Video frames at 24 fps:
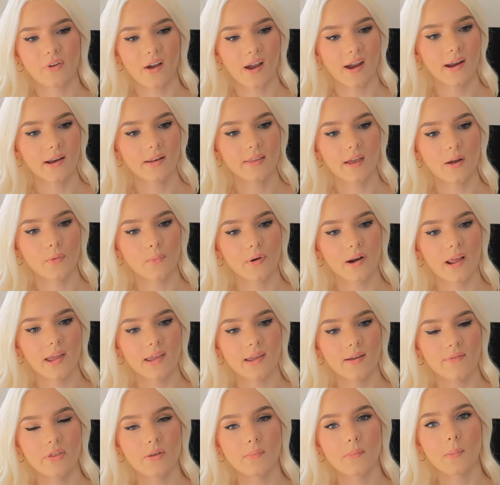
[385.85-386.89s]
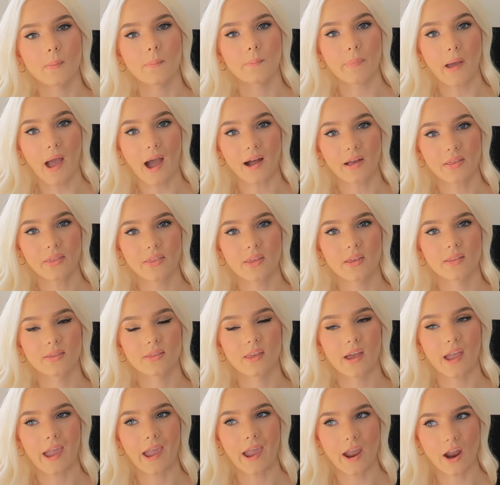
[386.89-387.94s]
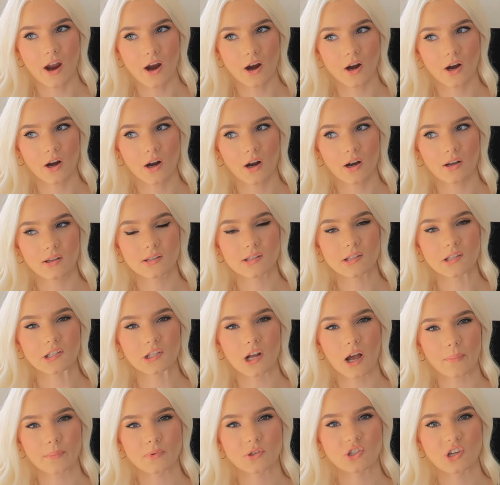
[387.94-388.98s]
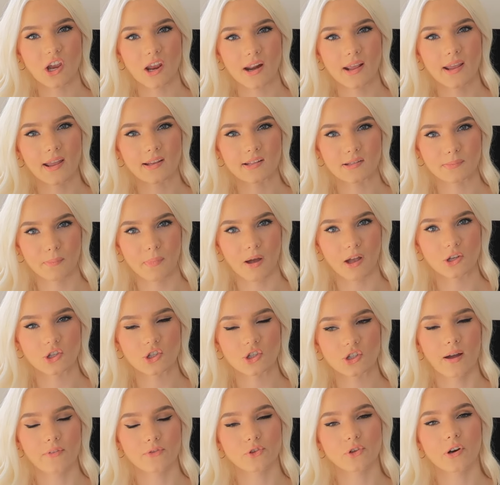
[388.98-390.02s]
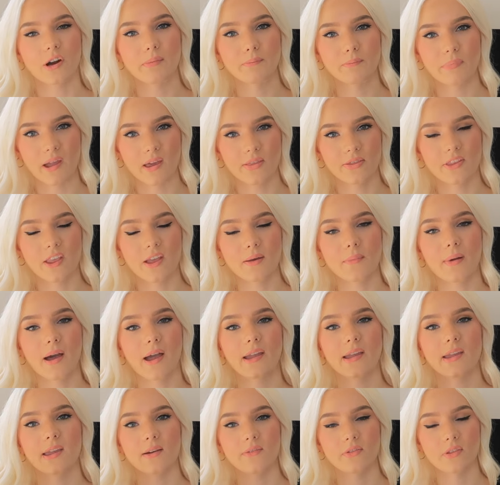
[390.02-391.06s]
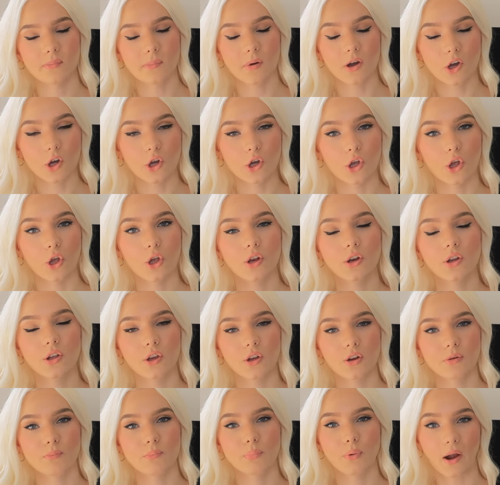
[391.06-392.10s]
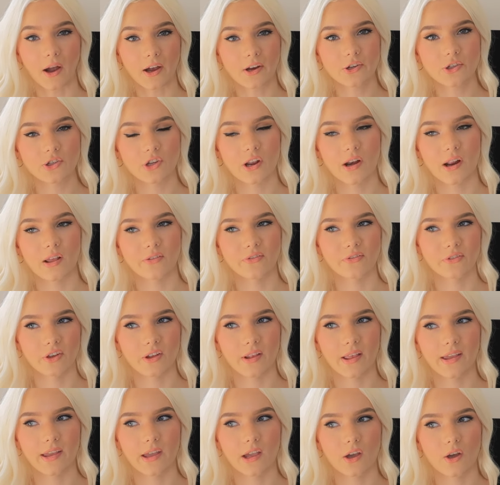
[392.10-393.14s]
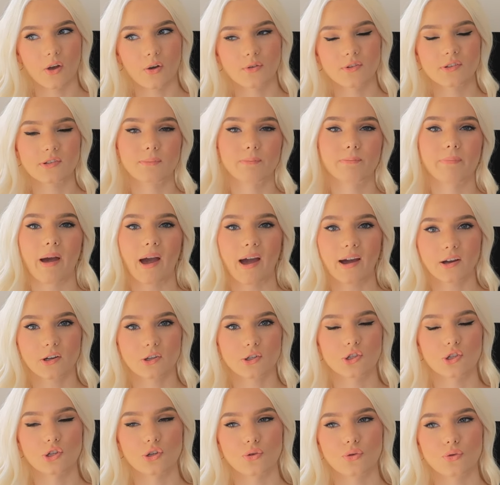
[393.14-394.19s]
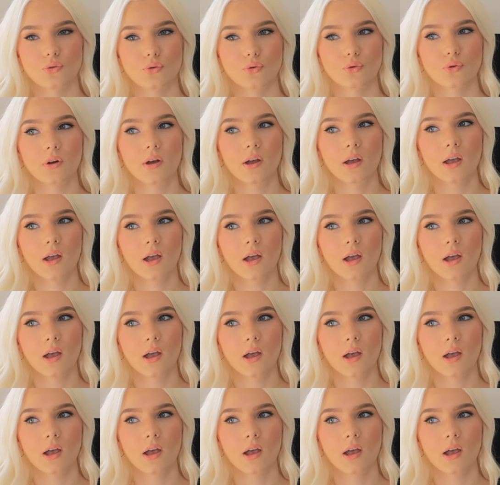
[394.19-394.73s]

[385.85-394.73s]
find that when I give them a bath, the hair stops shedding as much. After I bathe them, I give them a good brush, and I feel like it goes back to